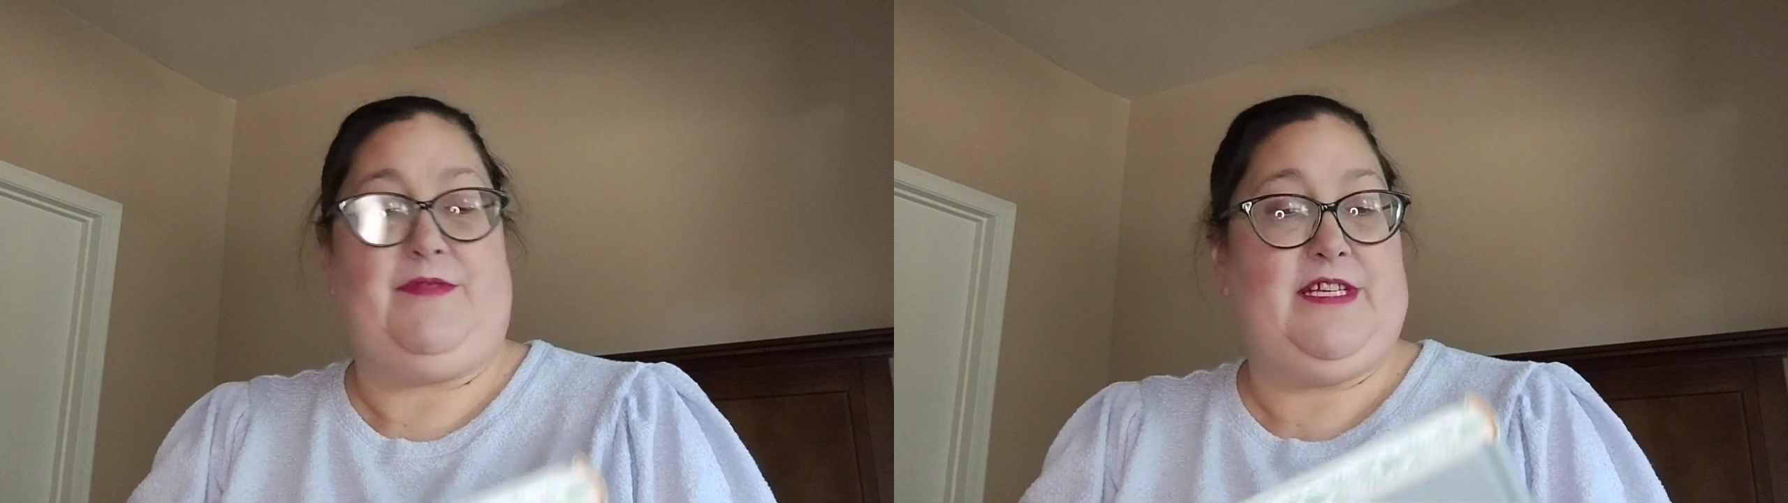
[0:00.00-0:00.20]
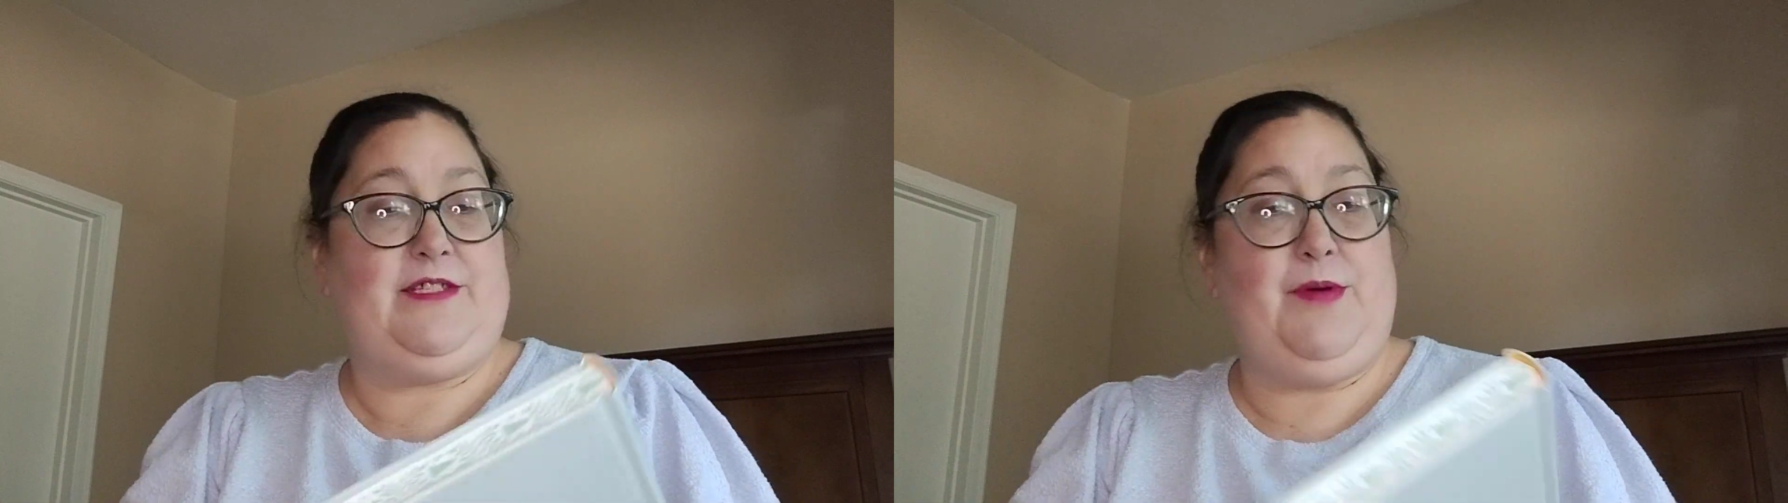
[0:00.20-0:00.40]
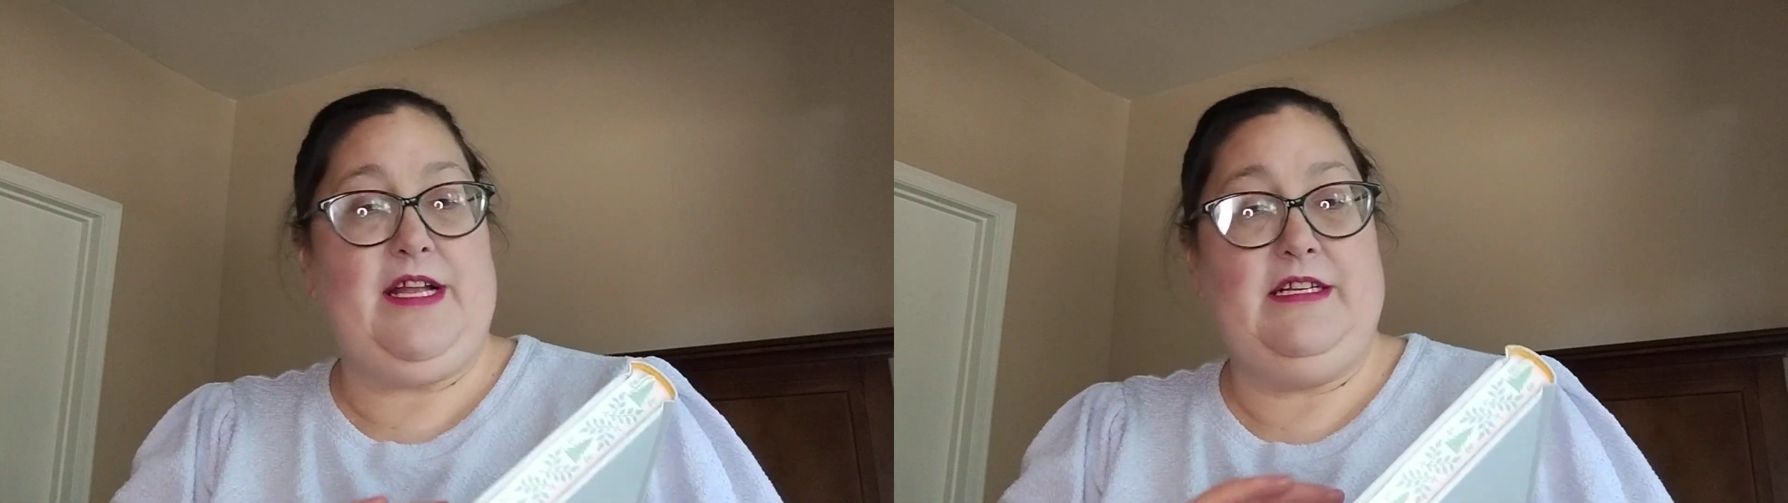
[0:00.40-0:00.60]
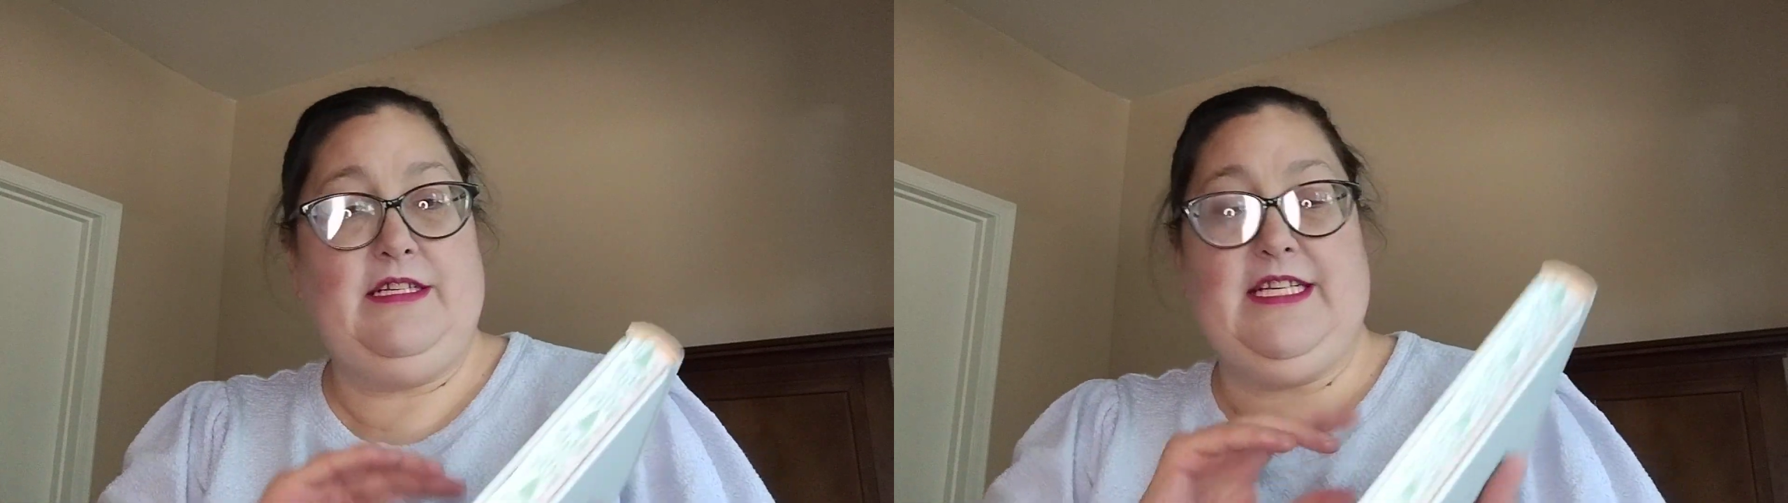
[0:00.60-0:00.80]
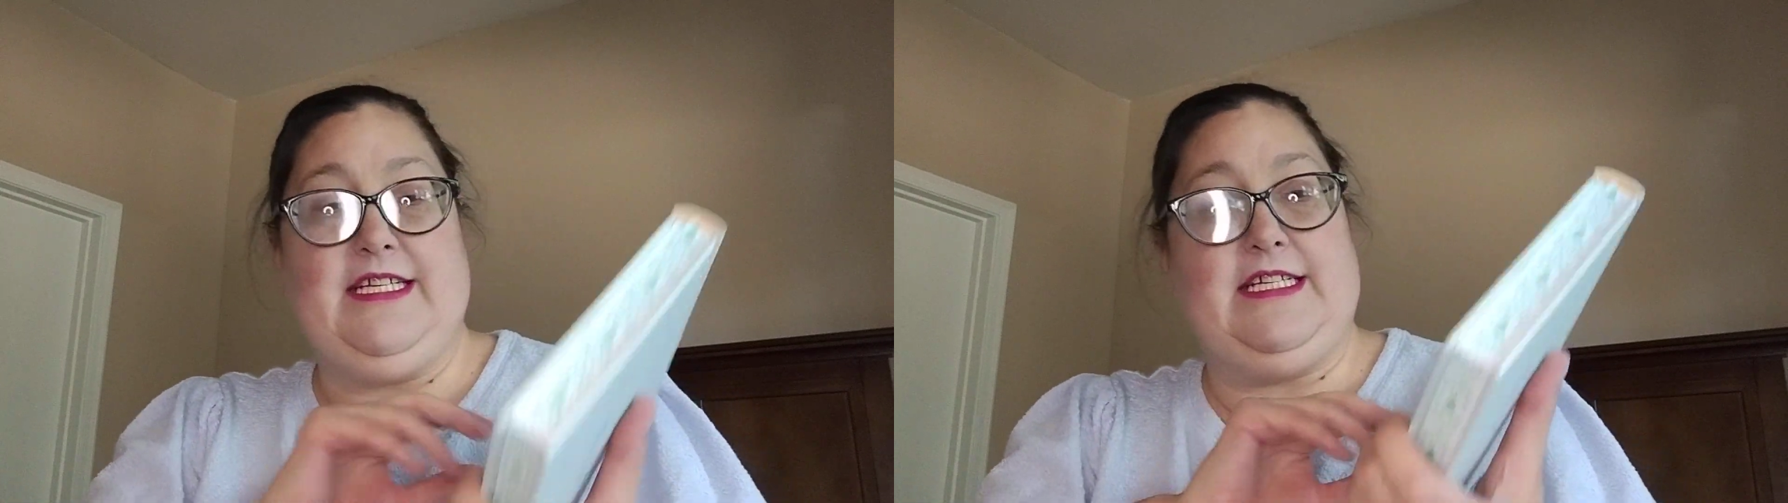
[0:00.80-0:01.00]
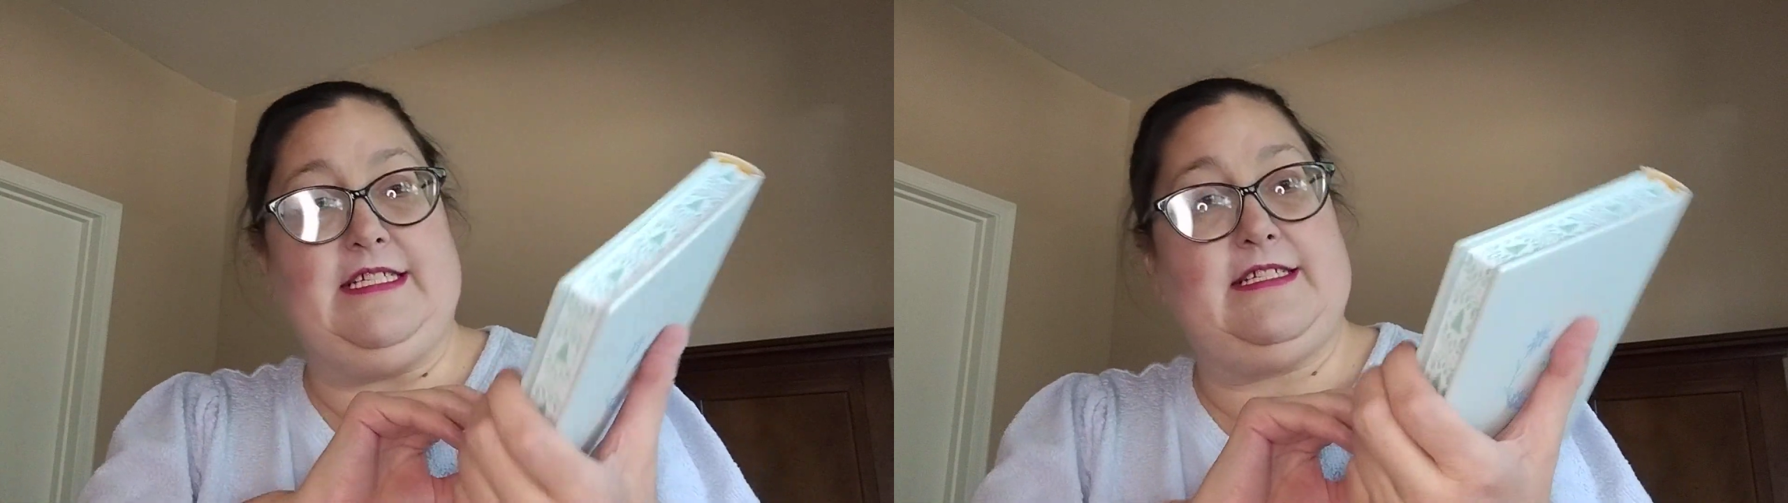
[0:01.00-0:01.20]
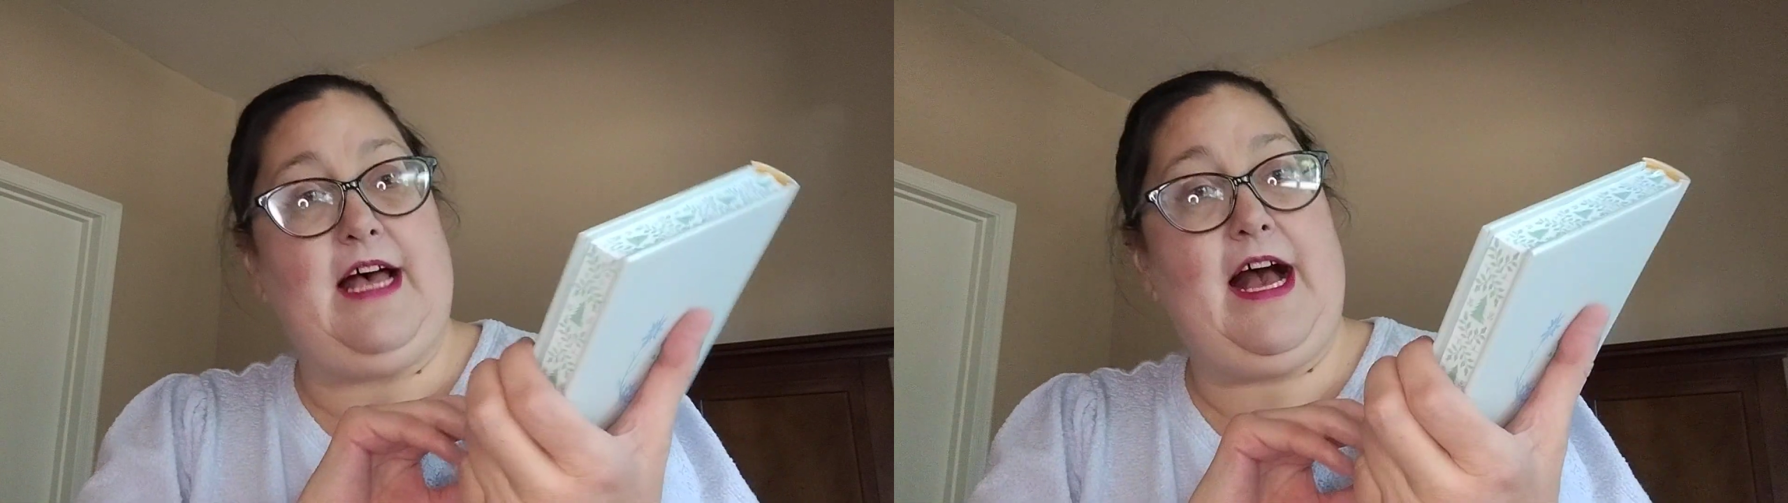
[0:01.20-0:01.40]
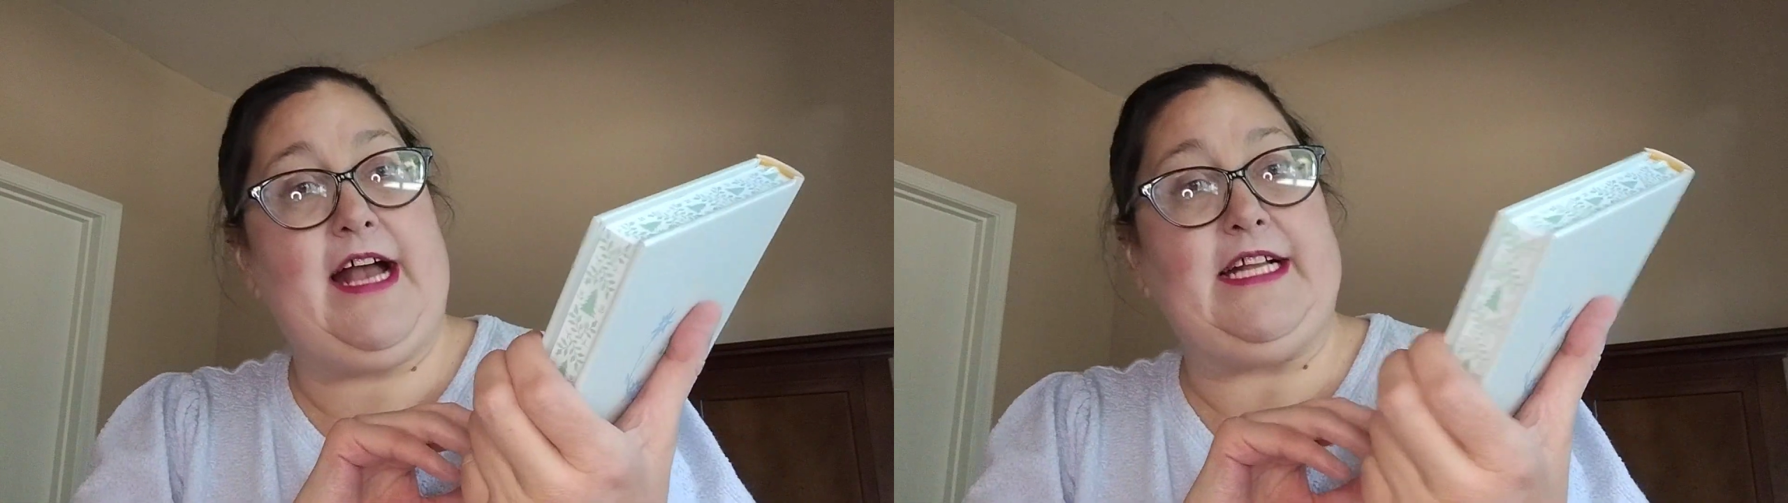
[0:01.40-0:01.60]
This one is
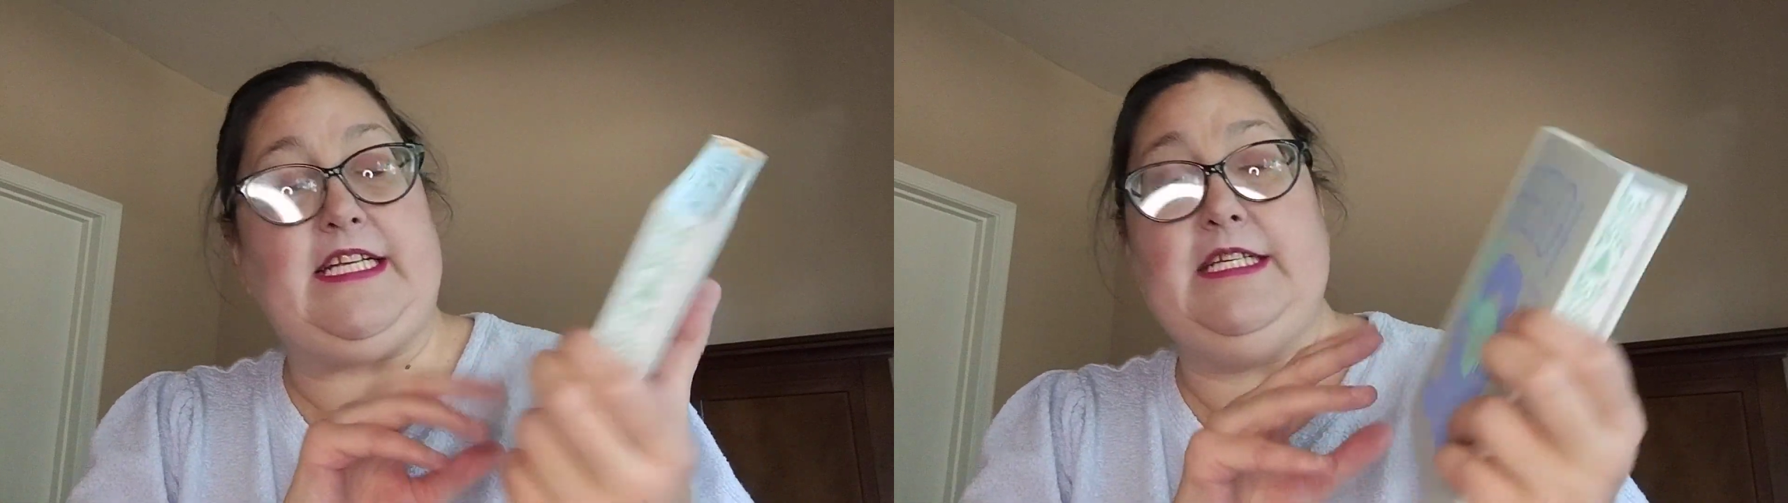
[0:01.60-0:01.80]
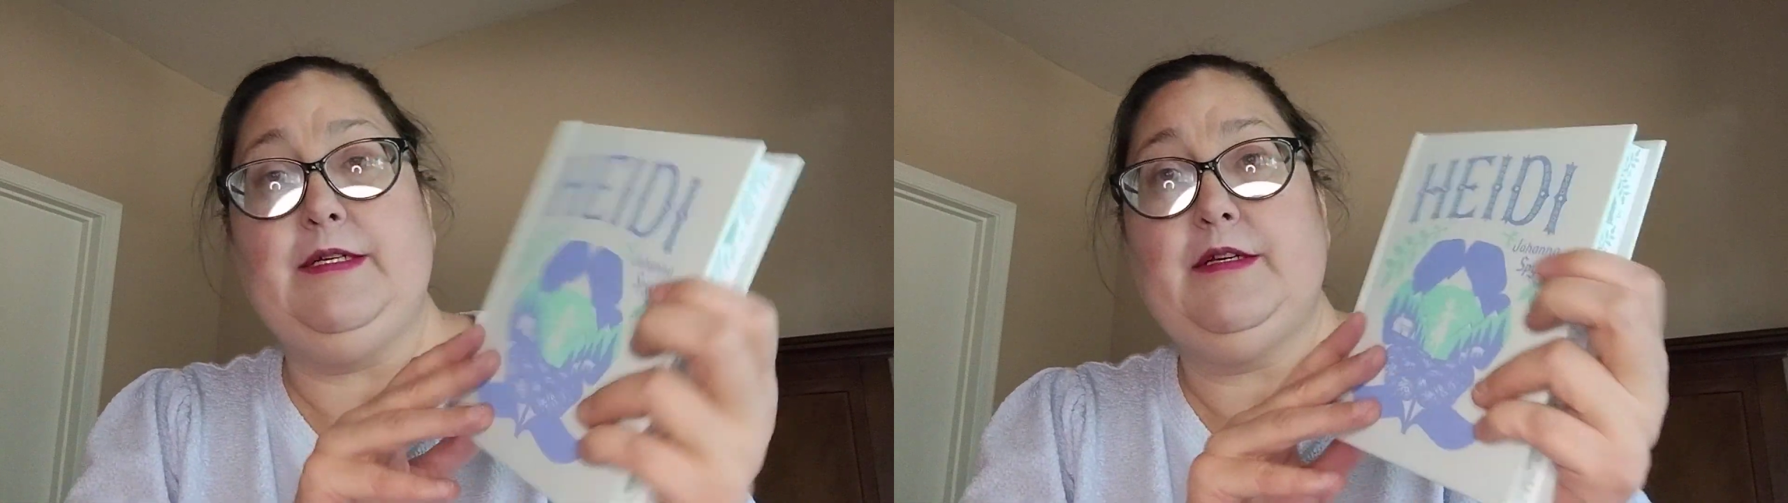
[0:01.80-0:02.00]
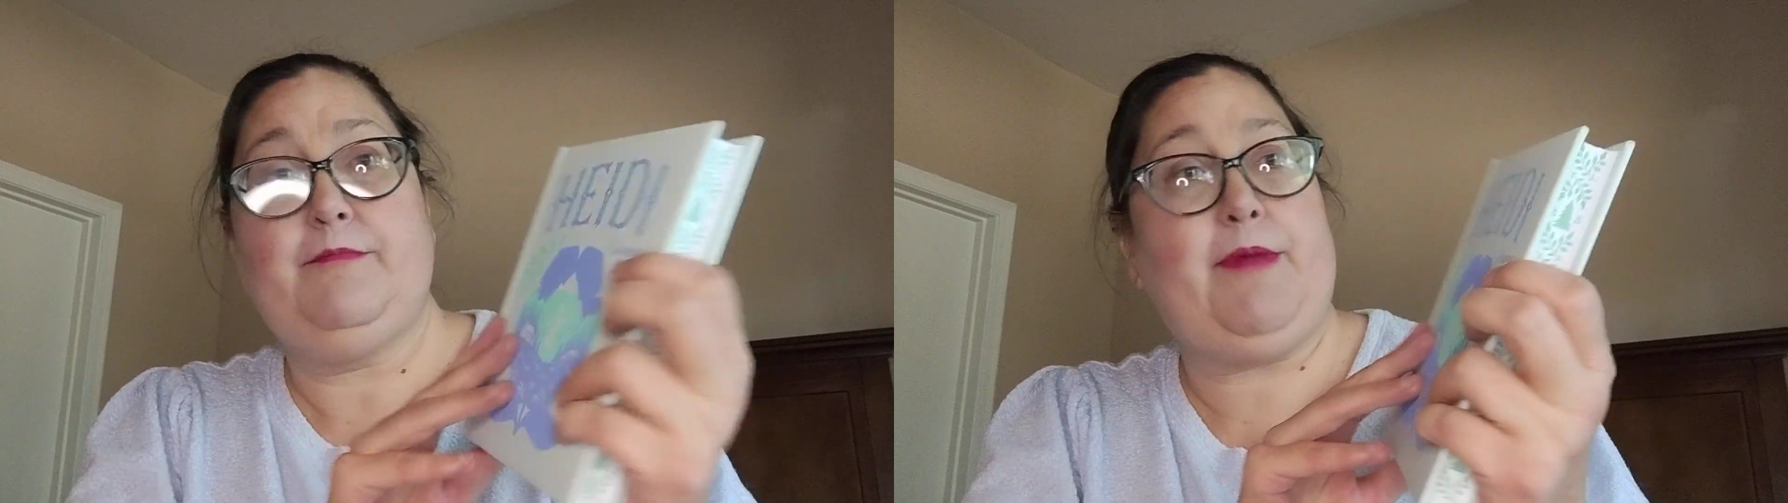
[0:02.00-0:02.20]
Heidi